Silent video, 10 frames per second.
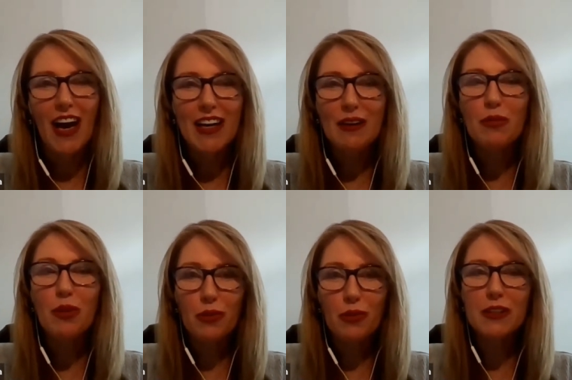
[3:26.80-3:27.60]
I am
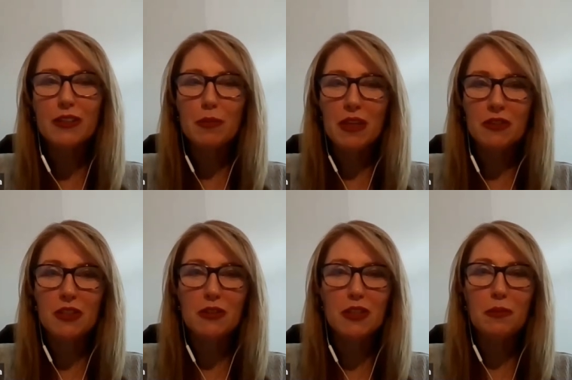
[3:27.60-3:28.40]
thrilled to be
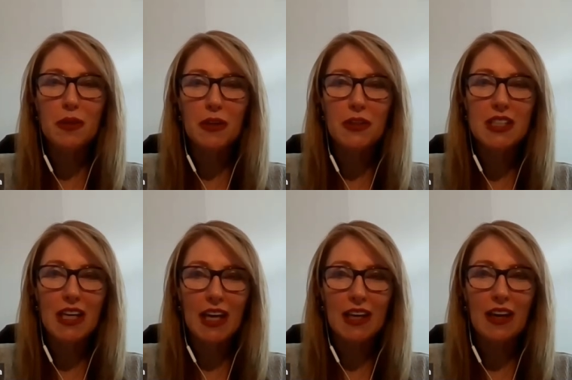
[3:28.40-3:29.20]
introducing Pierre
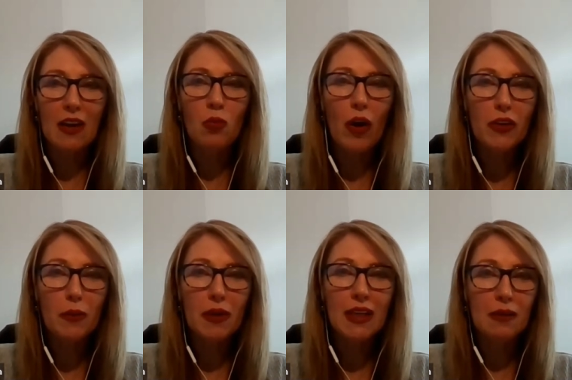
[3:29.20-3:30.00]
today and
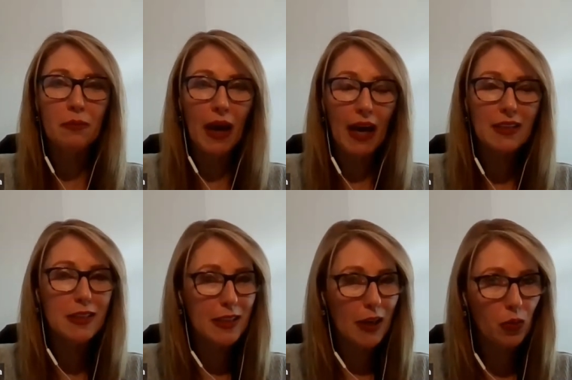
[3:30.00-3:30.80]
welcoming him back
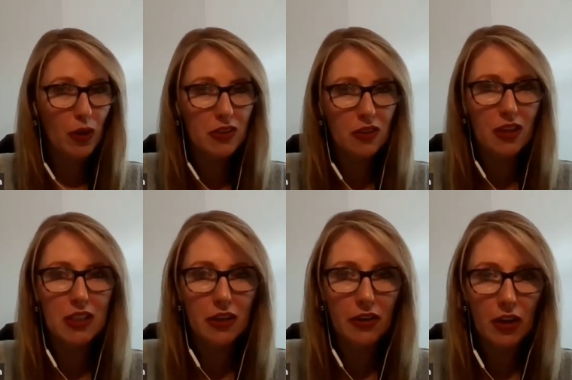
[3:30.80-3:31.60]
to Southwestern
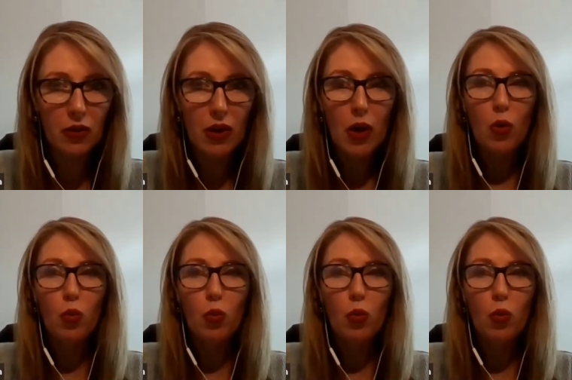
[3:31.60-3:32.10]
Ontario,